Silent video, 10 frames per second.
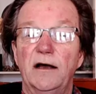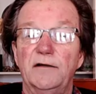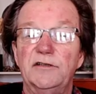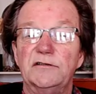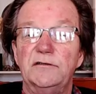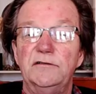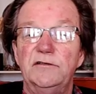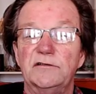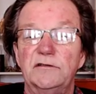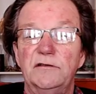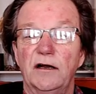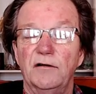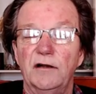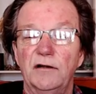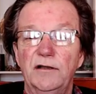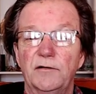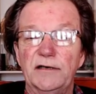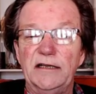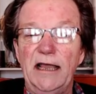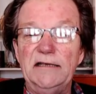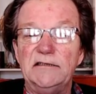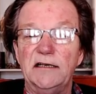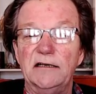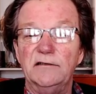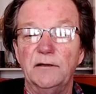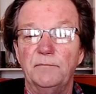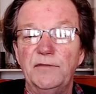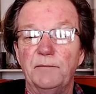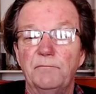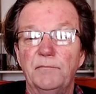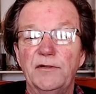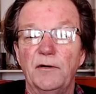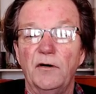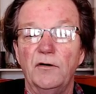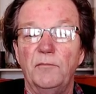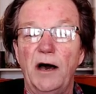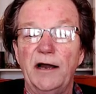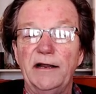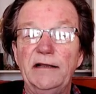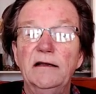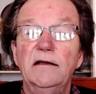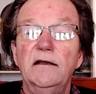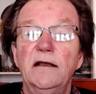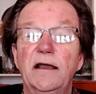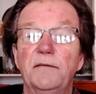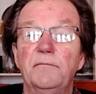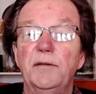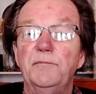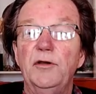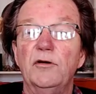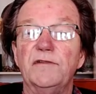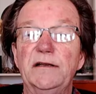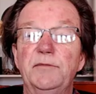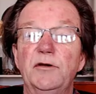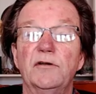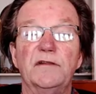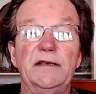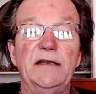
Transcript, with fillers: just you know, encasing the whole body, and beautifully